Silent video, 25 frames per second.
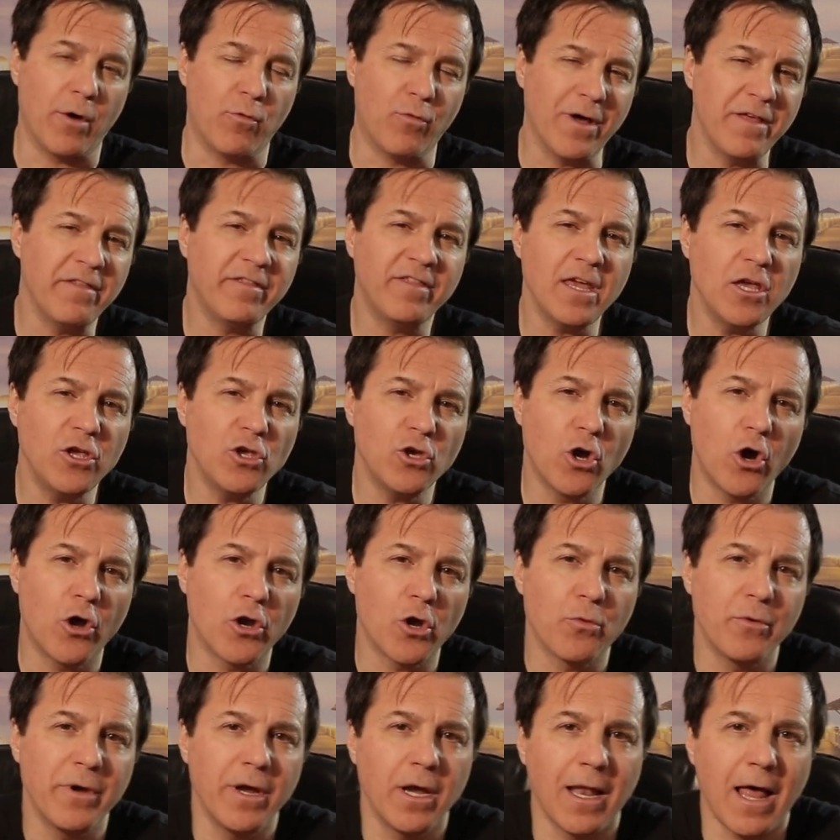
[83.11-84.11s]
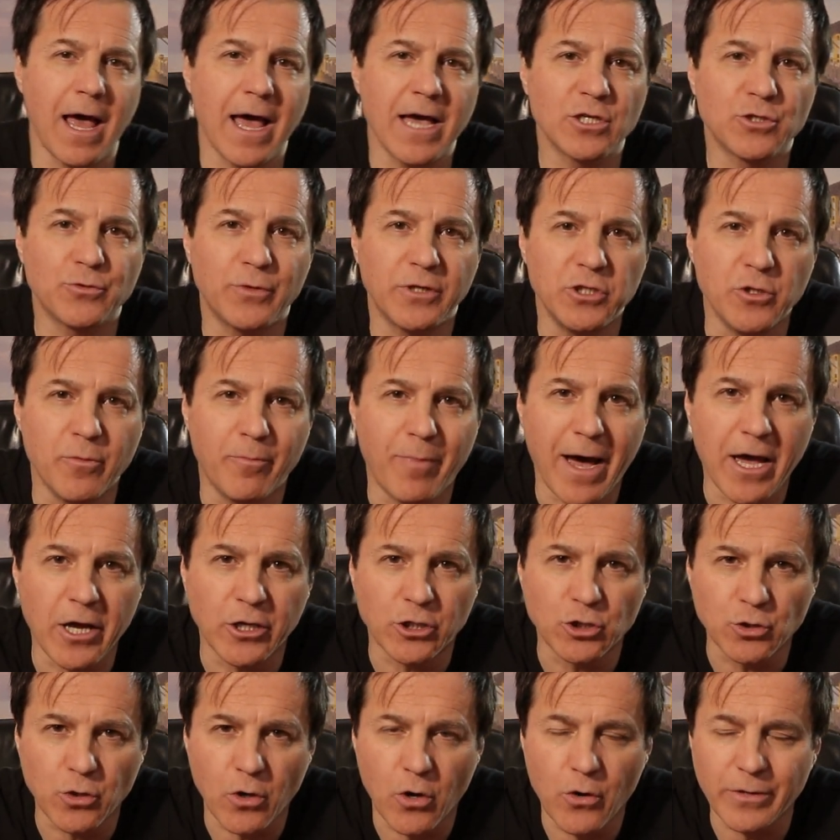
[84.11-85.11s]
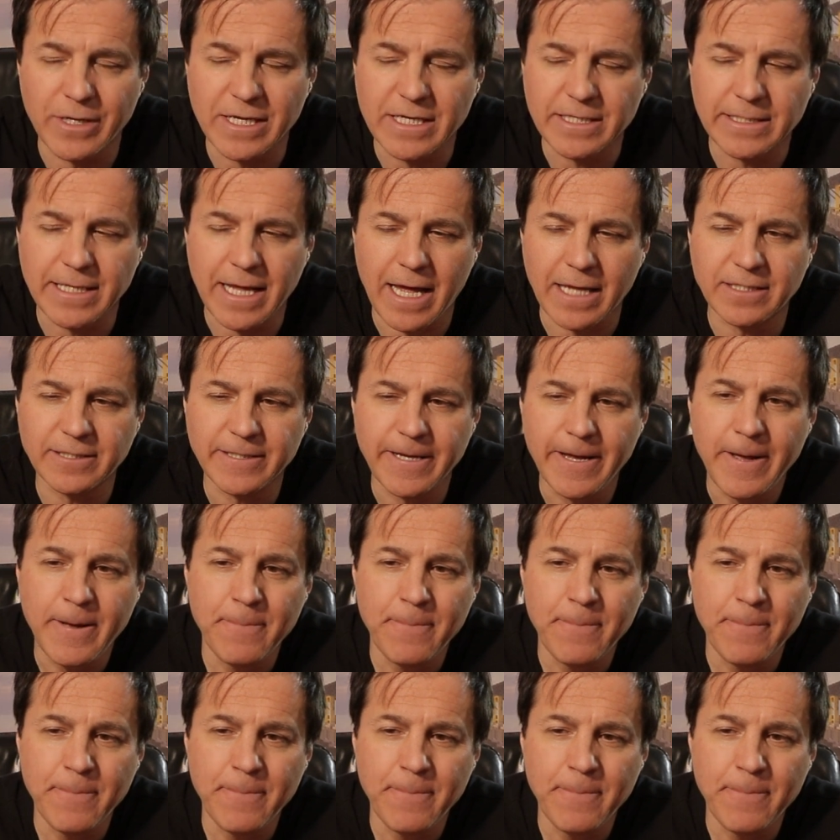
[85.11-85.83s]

One thing you're going to realize when you buy a drone is that